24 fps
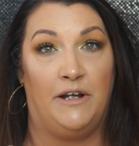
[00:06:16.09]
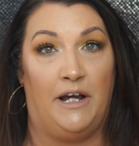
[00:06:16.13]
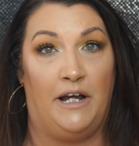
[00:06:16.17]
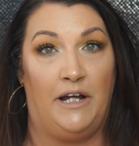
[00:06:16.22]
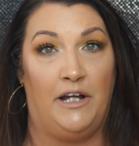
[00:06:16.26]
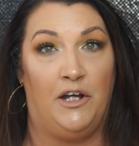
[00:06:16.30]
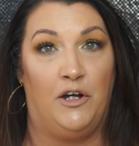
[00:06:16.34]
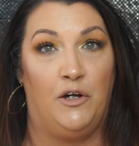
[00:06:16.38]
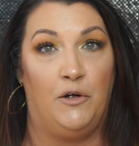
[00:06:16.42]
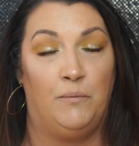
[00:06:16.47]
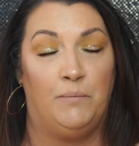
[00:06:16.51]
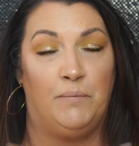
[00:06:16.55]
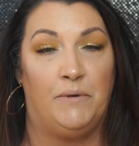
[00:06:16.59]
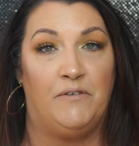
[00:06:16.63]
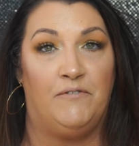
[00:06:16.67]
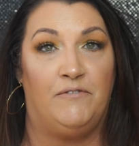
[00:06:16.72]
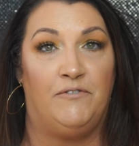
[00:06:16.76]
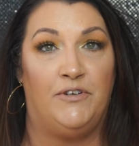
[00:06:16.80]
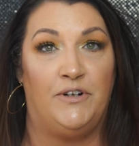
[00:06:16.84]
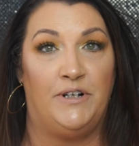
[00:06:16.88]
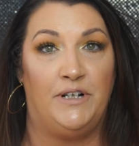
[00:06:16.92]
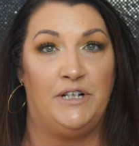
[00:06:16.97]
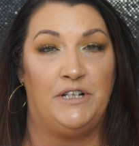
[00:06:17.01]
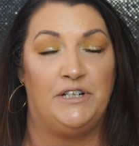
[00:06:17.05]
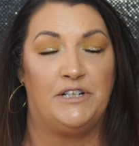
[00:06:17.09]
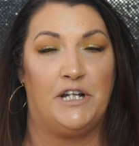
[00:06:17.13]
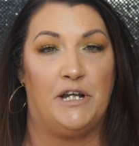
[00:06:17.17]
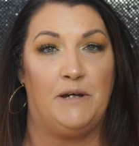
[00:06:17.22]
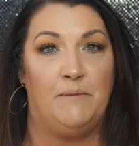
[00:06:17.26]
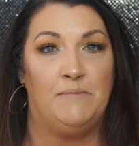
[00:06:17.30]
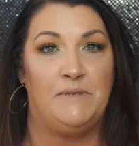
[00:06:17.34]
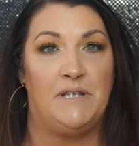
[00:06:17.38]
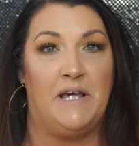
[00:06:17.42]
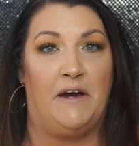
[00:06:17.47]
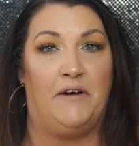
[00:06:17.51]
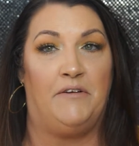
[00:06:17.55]
I hope the footage
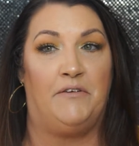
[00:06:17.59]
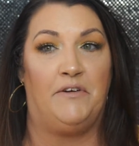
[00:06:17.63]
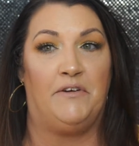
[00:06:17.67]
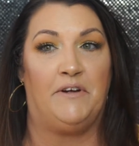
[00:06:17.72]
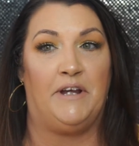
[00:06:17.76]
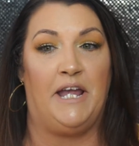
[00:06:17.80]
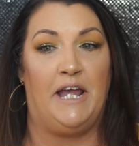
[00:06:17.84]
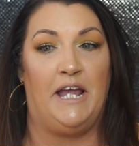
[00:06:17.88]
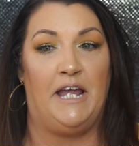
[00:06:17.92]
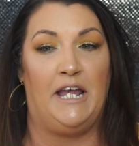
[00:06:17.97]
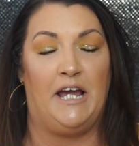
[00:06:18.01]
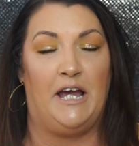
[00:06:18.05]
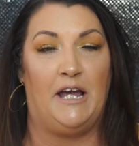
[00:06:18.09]
comes out okay.